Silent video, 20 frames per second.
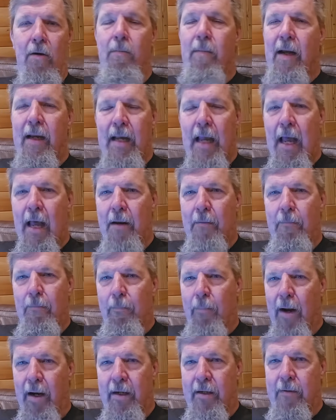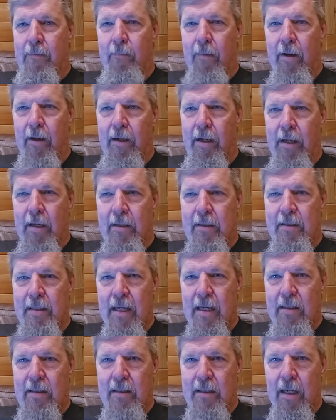Oh my God, Biden might get
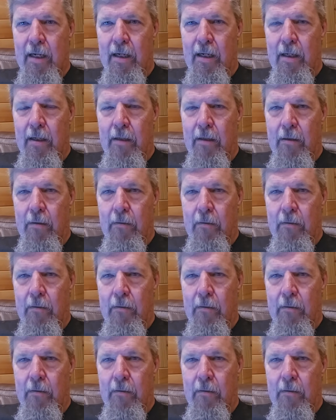assassinated.